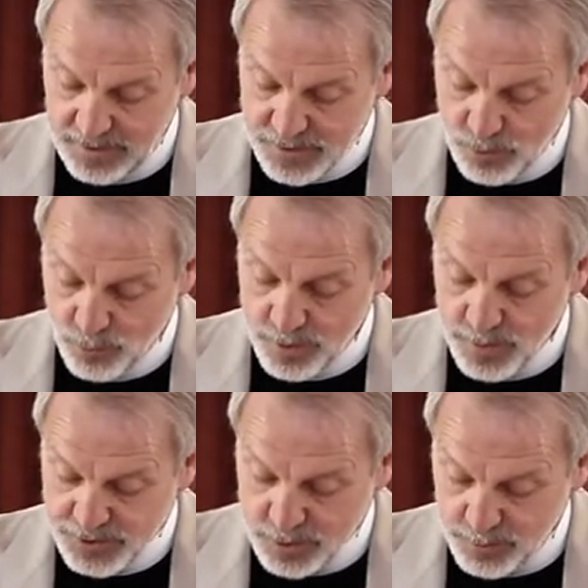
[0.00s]
It's a word
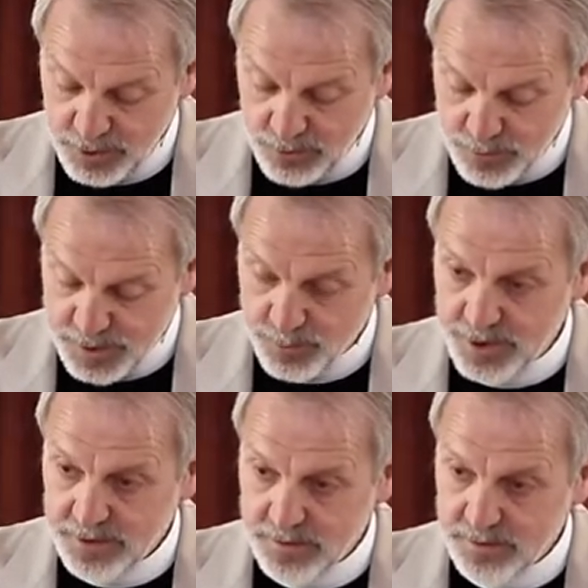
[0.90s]
much abused,
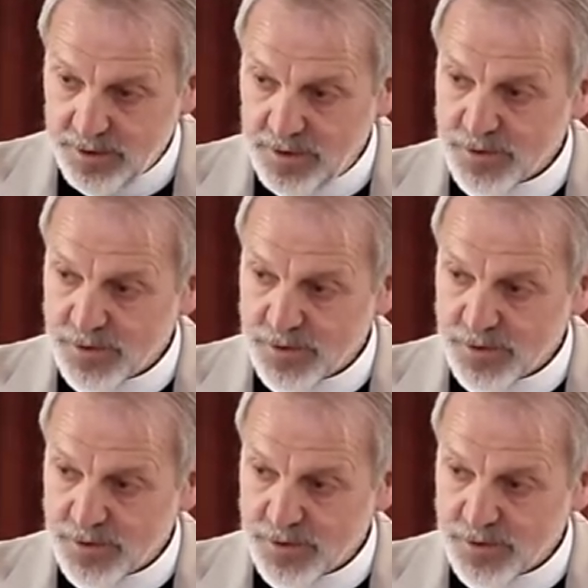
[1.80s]
but in